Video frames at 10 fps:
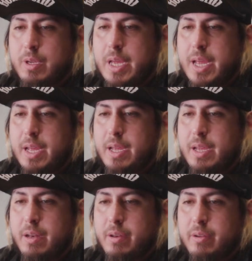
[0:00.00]

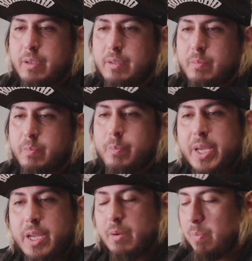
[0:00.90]
and
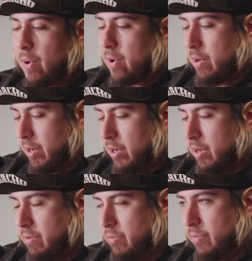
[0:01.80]
being a part
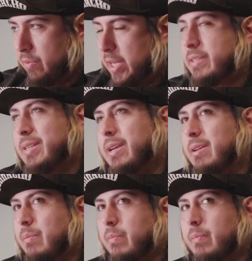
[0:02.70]
of, it's
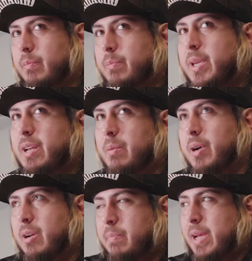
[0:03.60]
like being in a
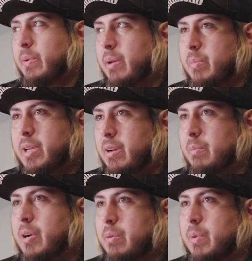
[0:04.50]
punk band without being in
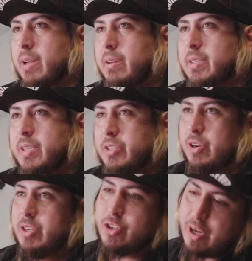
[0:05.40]
a punk band. It's
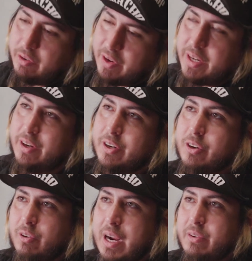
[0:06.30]
trying to find an
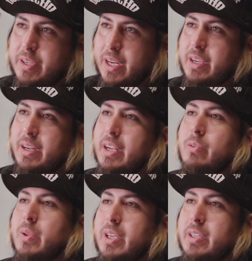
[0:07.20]
underground and
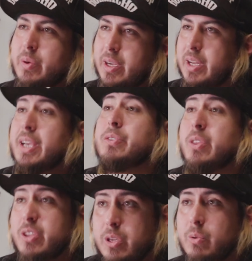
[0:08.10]
connect with it so it connects
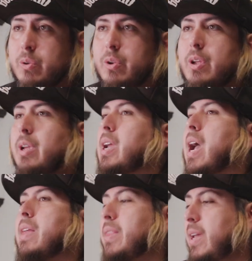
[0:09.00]
with you.
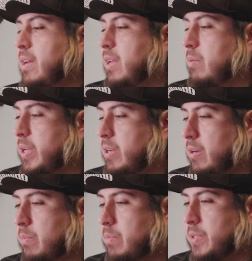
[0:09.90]
And then it
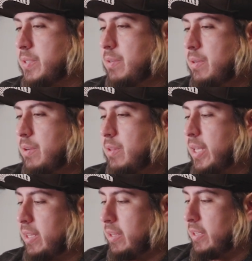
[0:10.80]
becomes
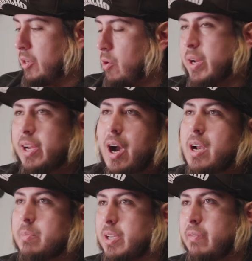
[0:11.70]
like this own
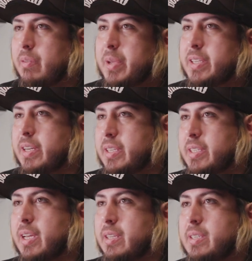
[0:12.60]
economy, if it makes any
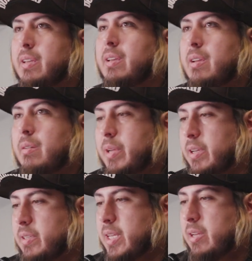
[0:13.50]
sense.
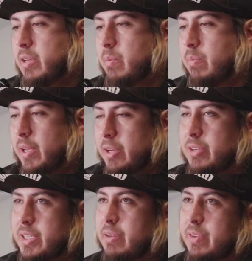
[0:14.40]
Because then you can plug
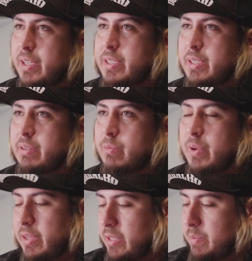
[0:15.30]
yourself into
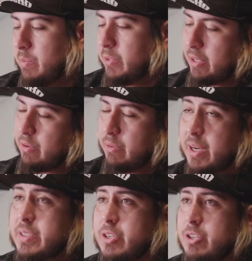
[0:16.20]
with these people that go to the
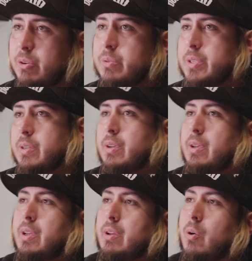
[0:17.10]
wrestling shows
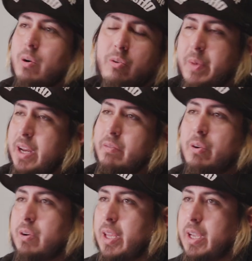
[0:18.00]
or who might even
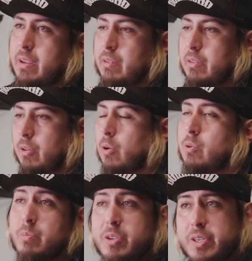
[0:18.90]
go to like the
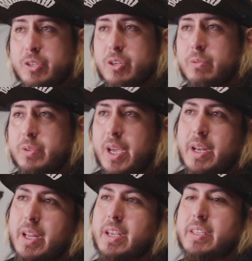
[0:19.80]
local music shows.
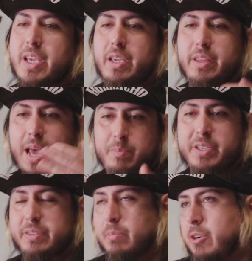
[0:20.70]
And they can take that
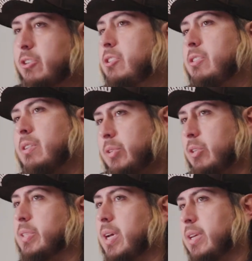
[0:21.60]
piece of merch to those
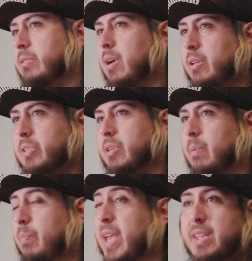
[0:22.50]
shows
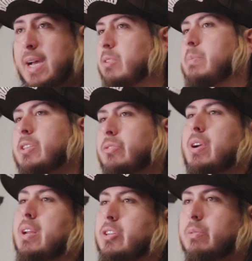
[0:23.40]
also. And that was my
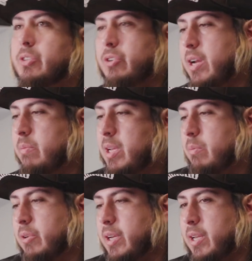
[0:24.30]
strategy, was trying to be
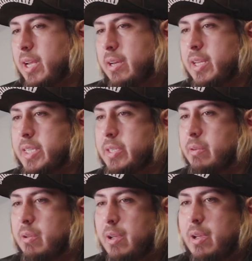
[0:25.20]
able to connect it to